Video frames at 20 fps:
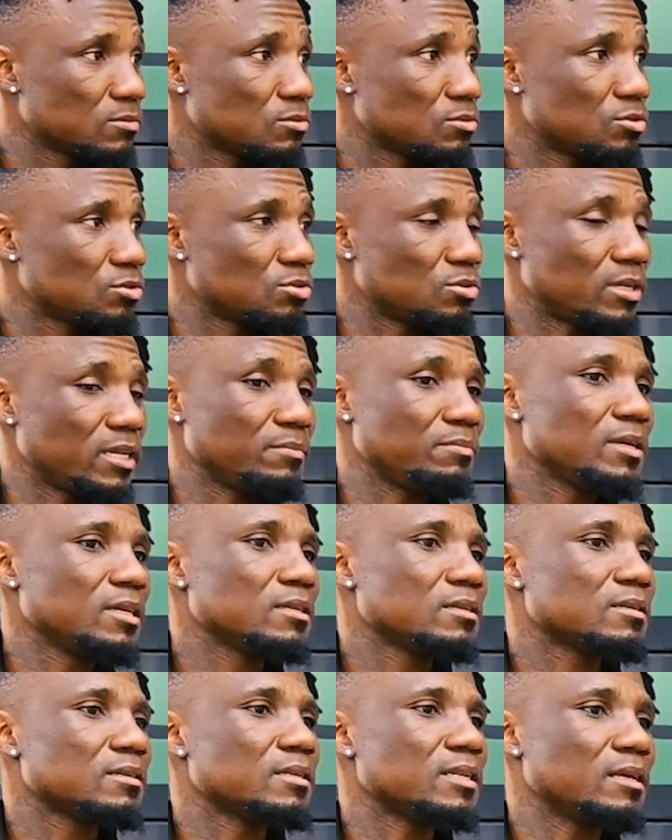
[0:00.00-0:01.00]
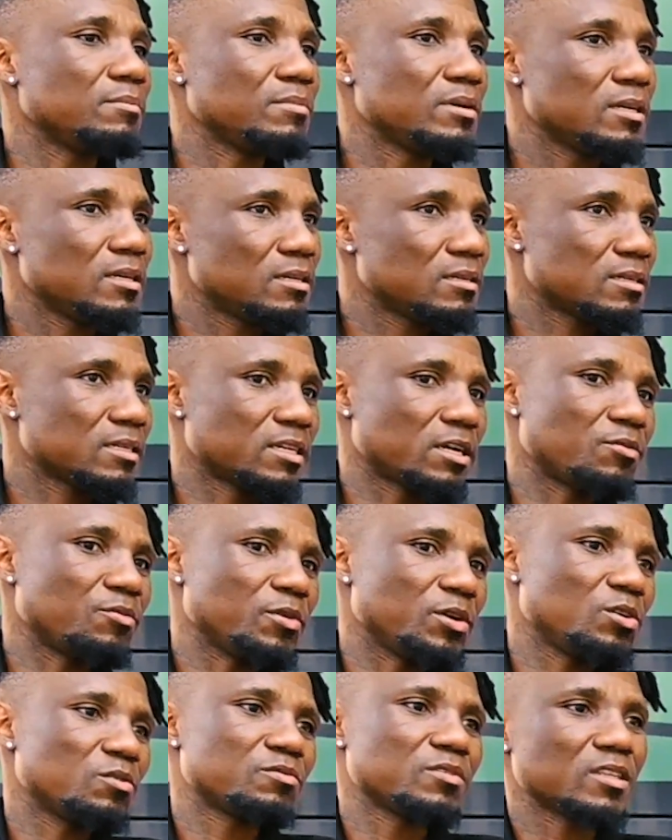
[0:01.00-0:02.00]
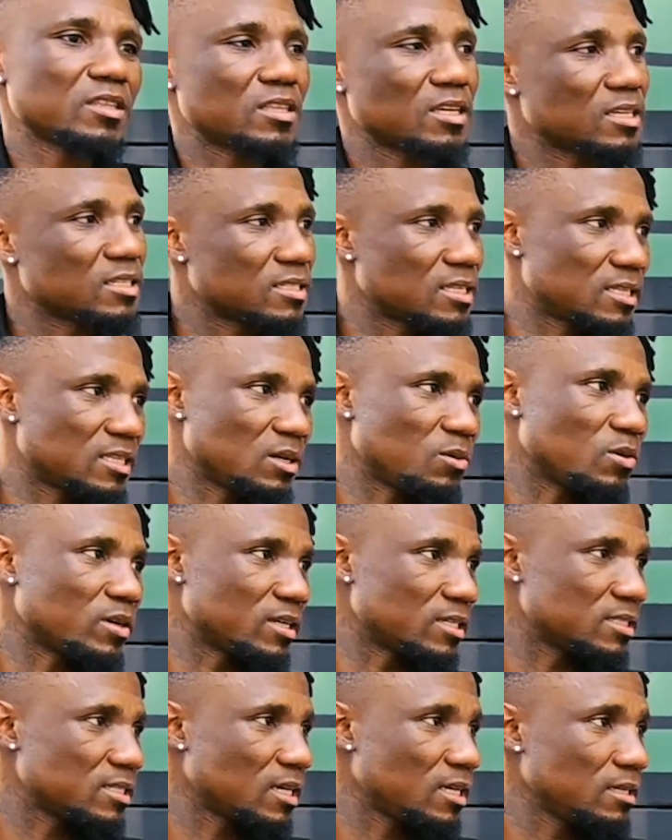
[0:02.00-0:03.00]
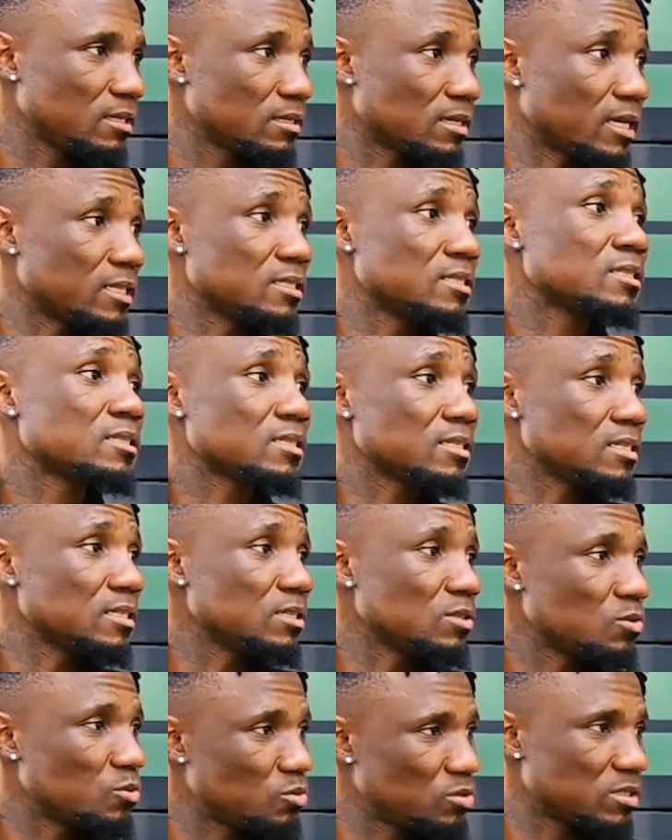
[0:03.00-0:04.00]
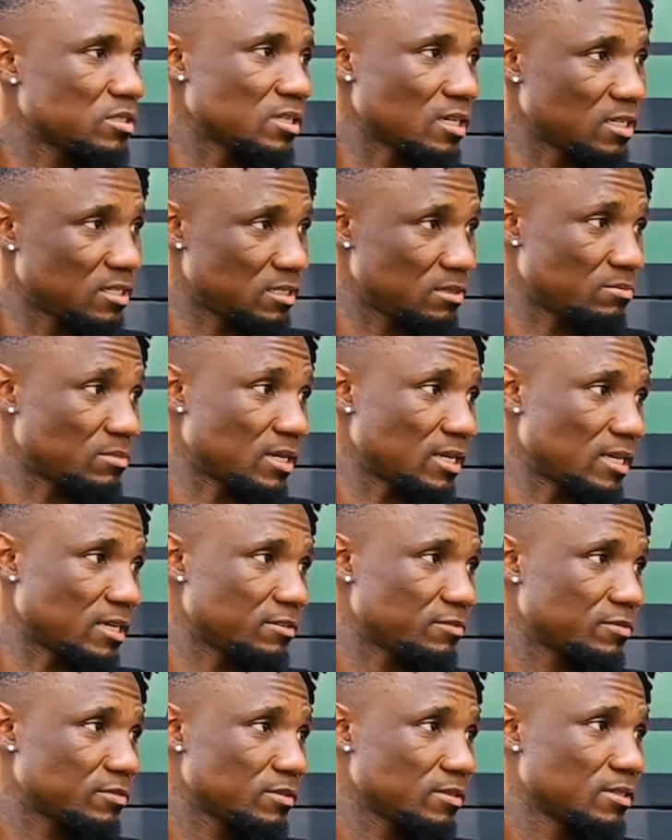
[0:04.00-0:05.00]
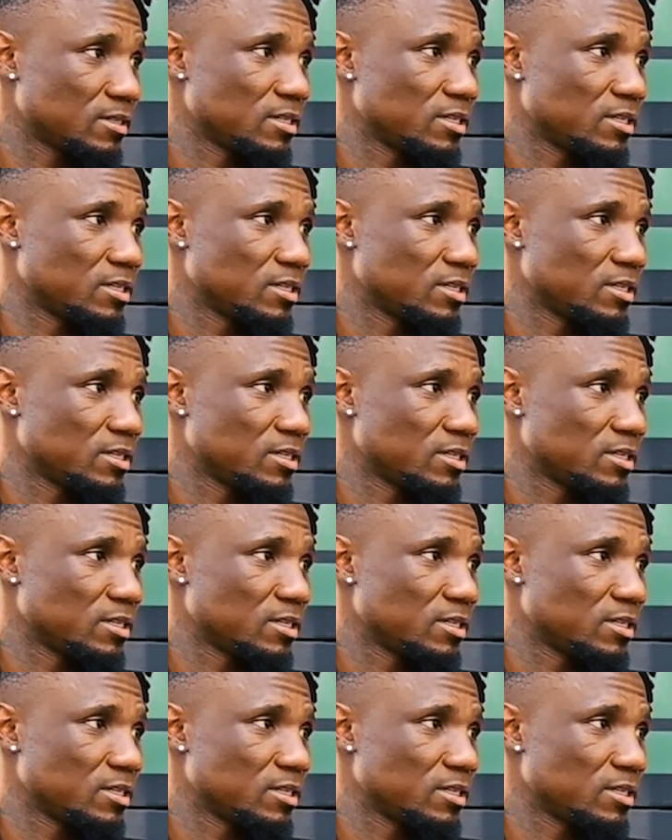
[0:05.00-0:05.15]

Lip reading: So let me get rid of the things that they want to take and see who stays in my life.